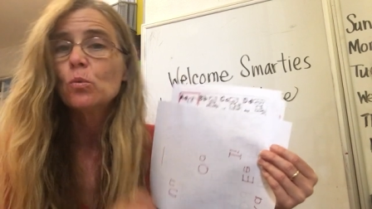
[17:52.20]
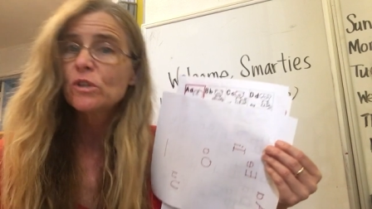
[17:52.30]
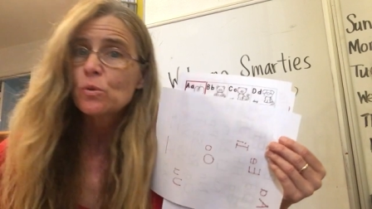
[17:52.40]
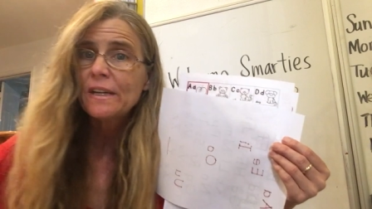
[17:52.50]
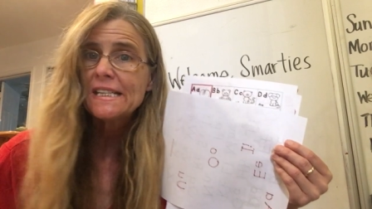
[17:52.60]

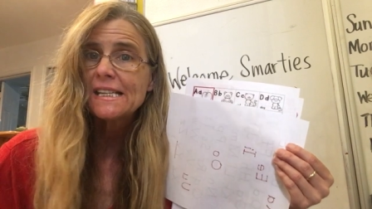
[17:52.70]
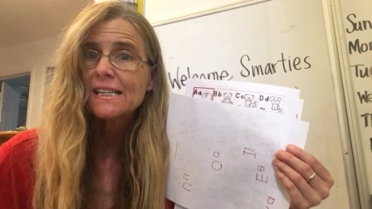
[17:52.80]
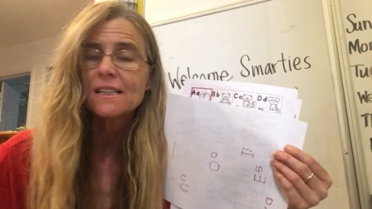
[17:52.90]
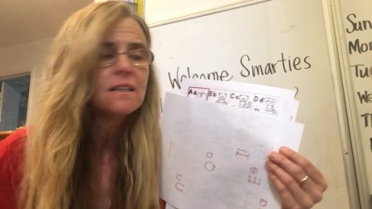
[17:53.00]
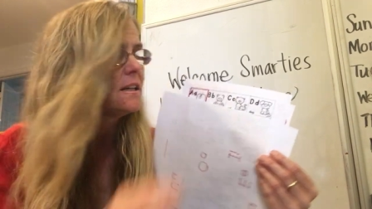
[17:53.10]
which one is
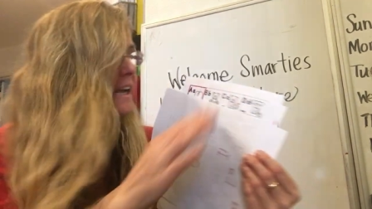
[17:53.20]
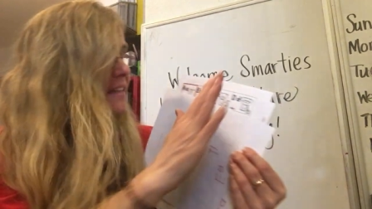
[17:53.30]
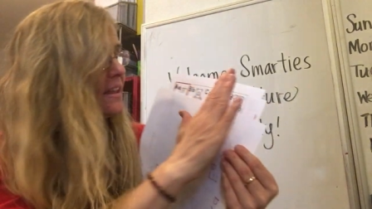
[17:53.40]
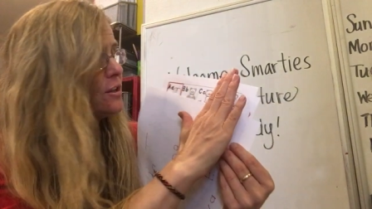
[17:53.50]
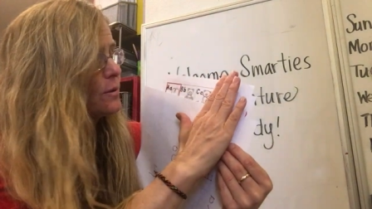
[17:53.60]
it?
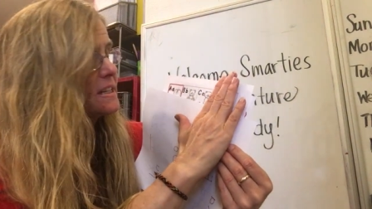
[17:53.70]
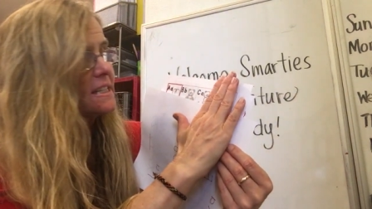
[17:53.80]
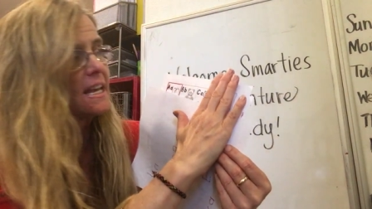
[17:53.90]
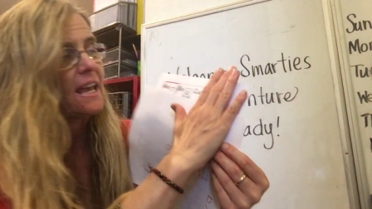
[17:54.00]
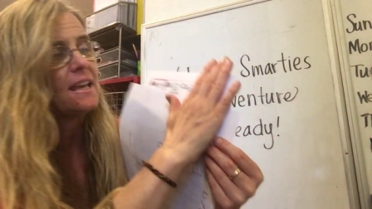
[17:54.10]
And then you can
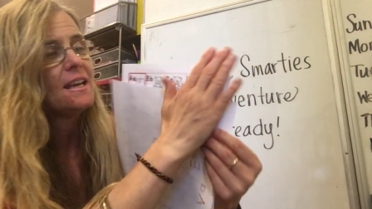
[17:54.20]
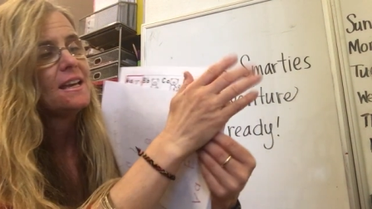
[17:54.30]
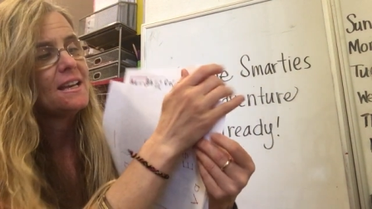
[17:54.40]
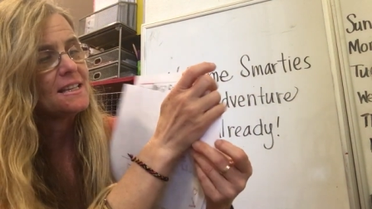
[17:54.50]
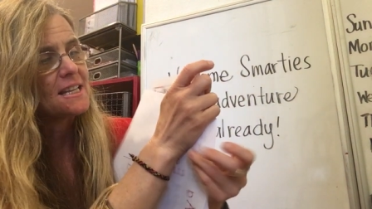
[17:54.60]
say,
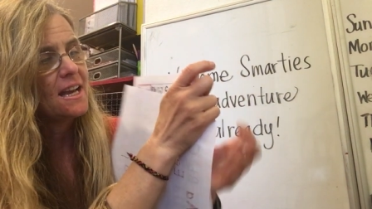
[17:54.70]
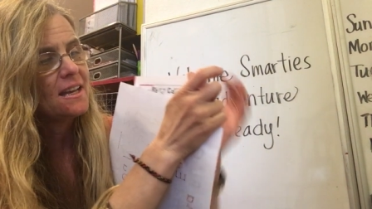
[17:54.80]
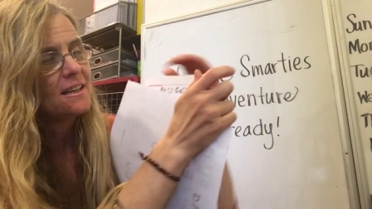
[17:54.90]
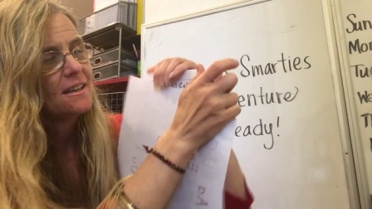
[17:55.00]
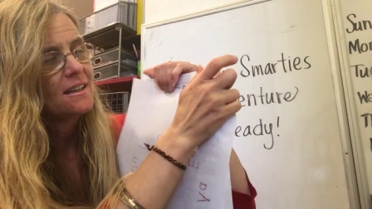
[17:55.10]
it's
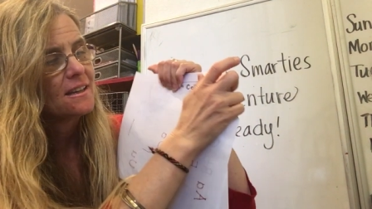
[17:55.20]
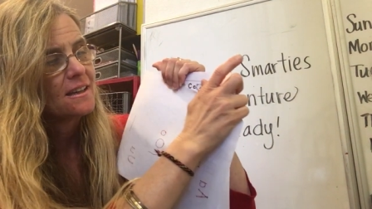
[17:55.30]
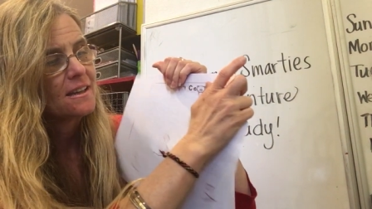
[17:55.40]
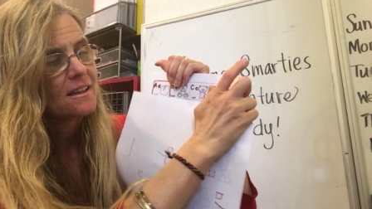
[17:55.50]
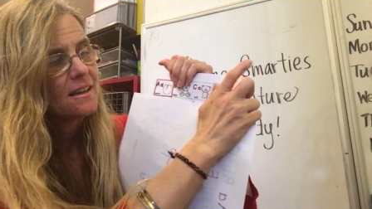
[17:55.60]
a
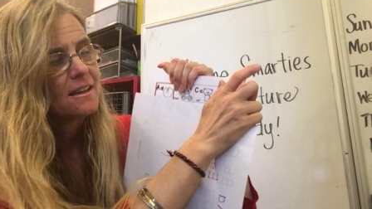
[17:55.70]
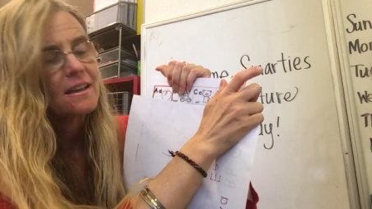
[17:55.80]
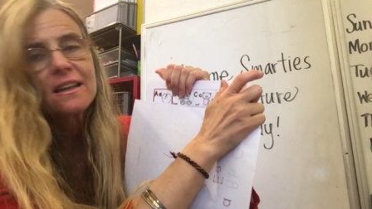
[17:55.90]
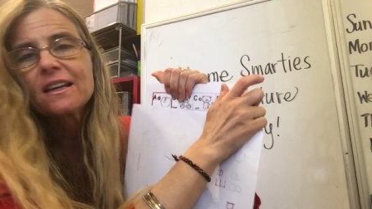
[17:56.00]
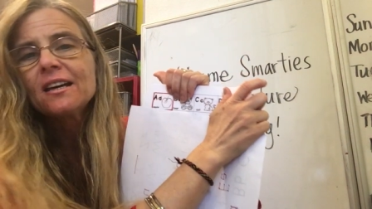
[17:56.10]

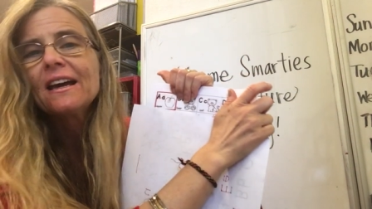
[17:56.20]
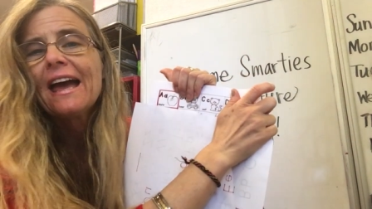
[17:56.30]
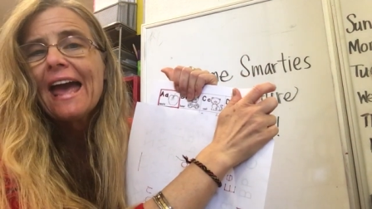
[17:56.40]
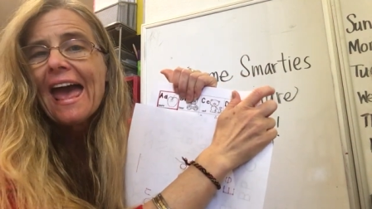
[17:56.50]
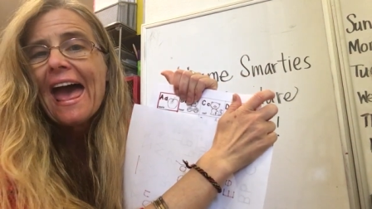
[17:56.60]
k
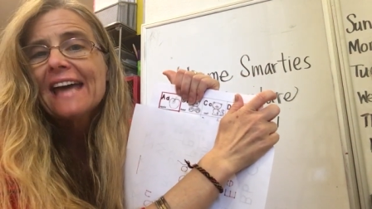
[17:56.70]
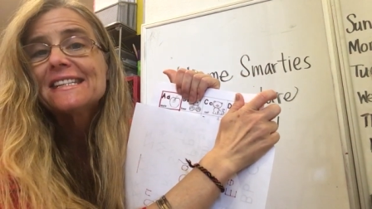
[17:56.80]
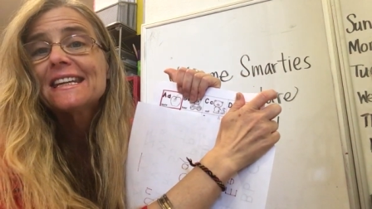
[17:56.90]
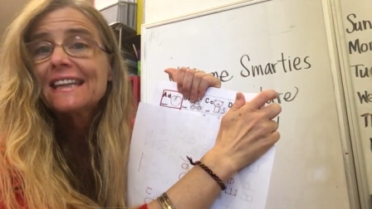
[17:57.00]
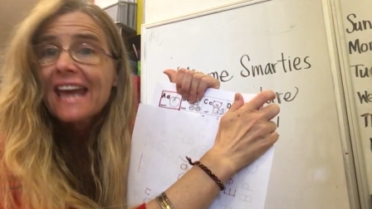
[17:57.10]

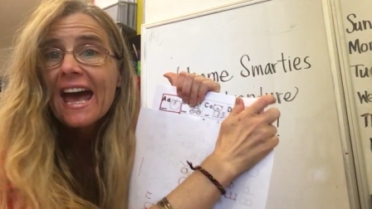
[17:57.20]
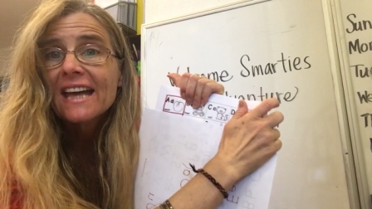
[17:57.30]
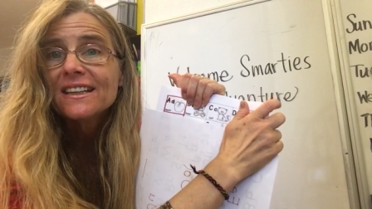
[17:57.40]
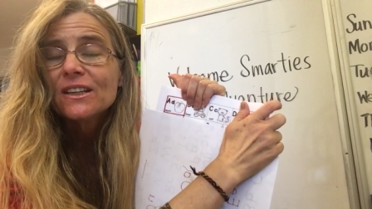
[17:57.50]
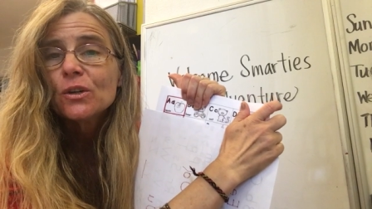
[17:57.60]
at
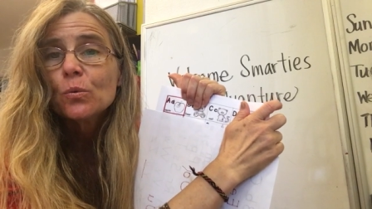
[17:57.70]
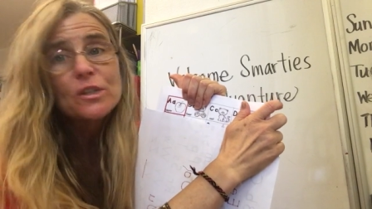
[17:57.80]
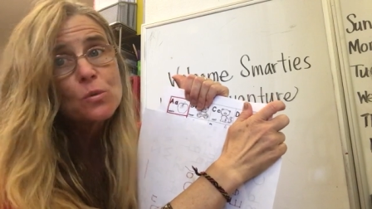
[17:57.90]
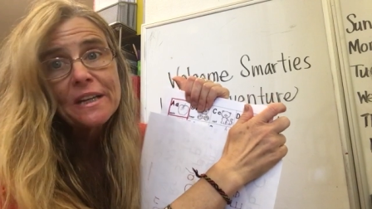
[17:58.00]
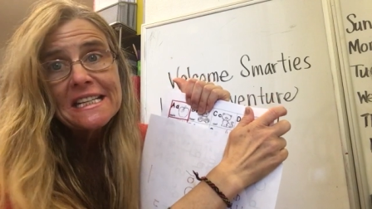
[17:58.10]
cat.
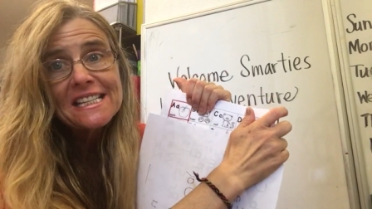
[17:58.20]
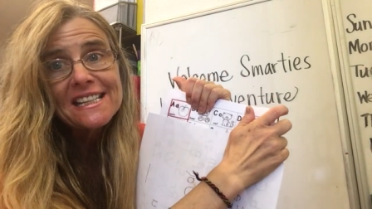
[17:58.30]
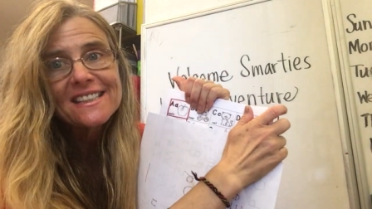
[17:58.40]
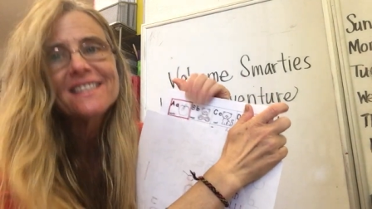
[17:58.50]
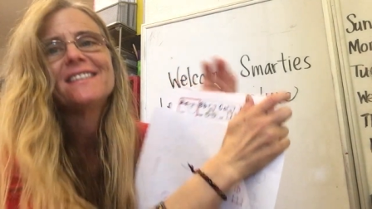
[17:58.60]
Which one is
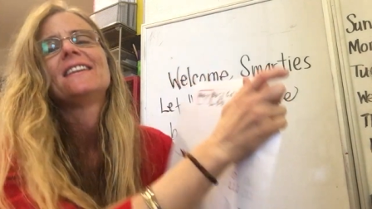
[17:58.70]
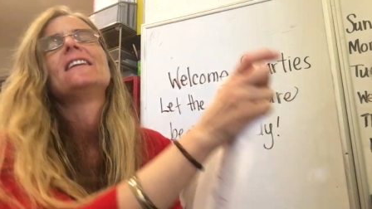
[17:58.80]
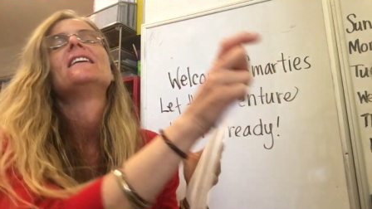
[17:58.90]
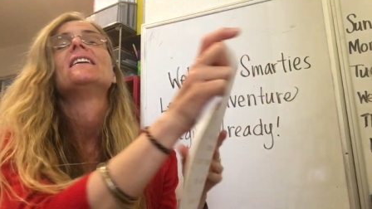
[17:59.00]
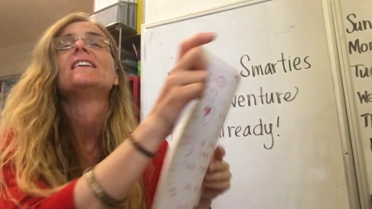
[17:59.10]
it?
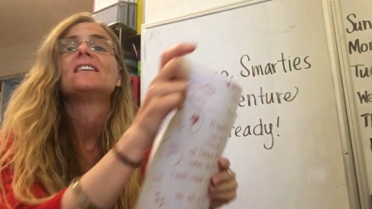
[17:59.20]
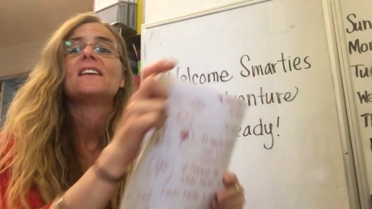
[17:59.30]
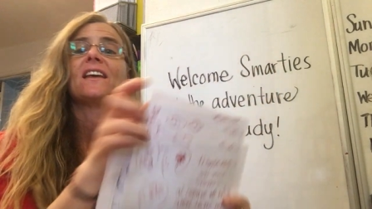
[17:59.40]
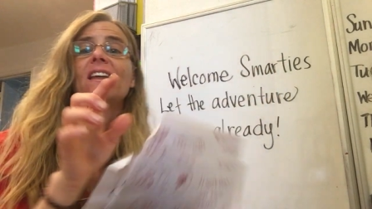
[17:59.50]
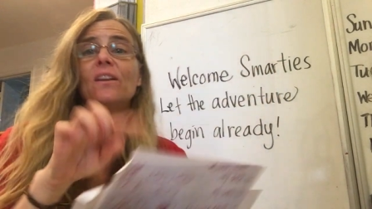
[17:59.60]

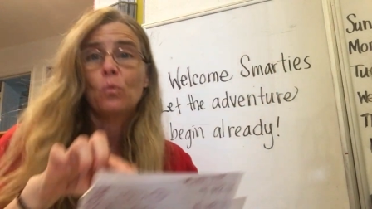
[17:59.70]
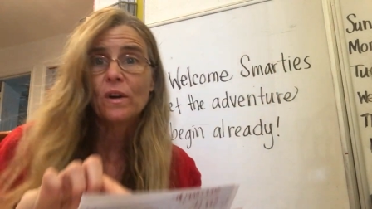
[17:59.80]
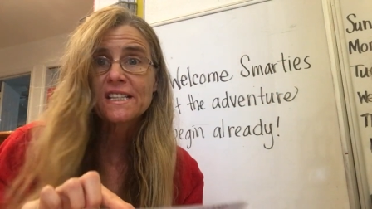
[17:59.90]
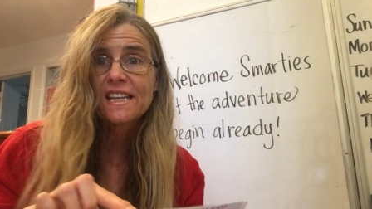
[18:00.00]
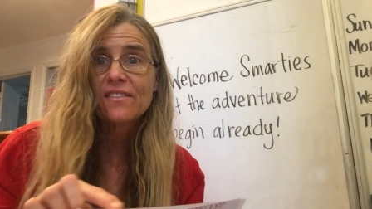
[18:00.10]

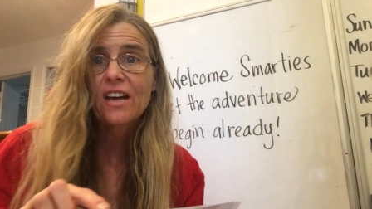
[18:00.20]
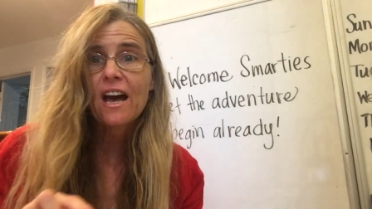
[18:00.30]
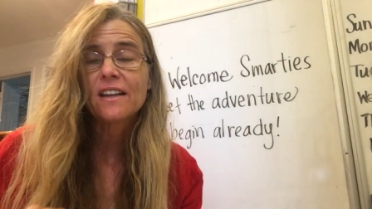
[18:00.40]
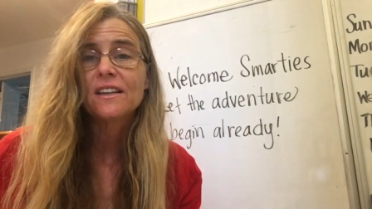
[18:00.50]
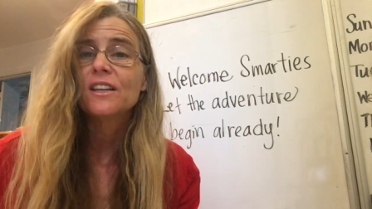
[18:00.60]
Once they've
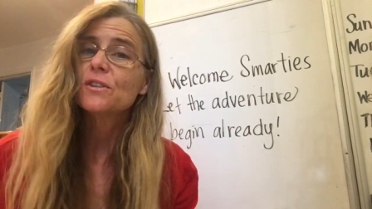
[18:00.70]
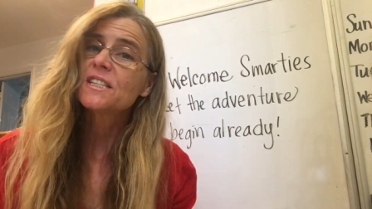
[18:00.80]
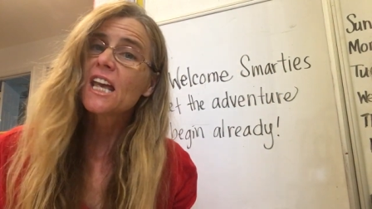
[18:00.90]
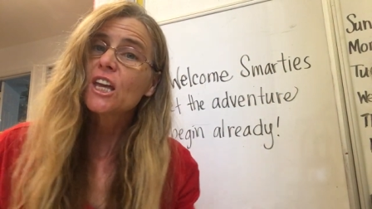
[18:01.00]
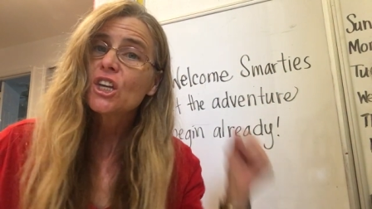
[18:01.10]
gotten it, you
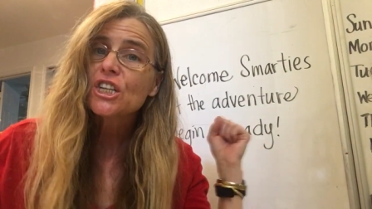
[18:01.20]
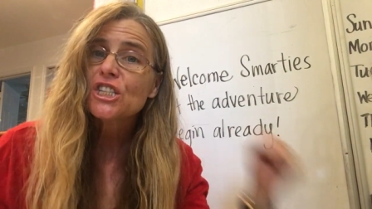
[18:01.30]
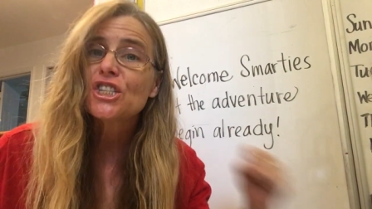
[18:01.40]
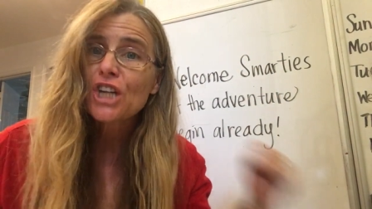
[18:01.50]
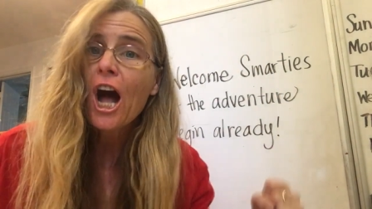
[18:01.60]
say, good
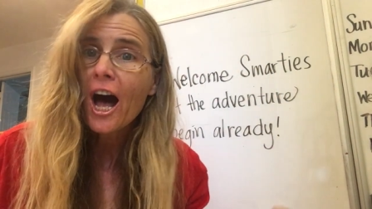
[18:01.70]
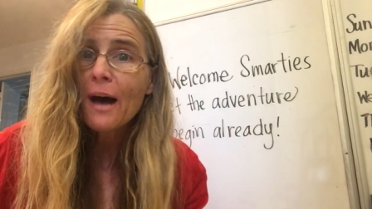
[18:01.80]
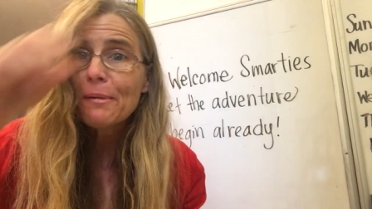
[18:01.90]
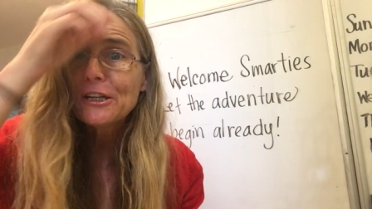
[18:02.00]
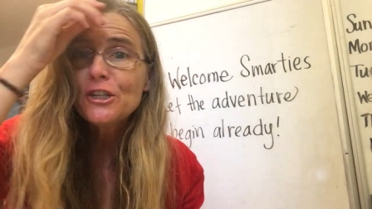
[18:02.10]

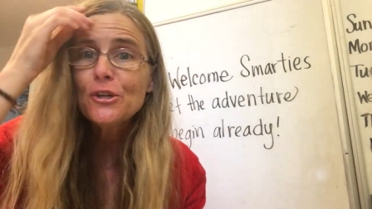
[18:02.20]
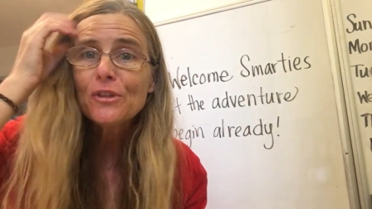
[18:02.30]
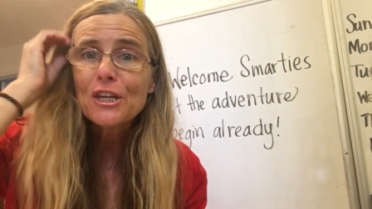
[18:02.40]
job, I knew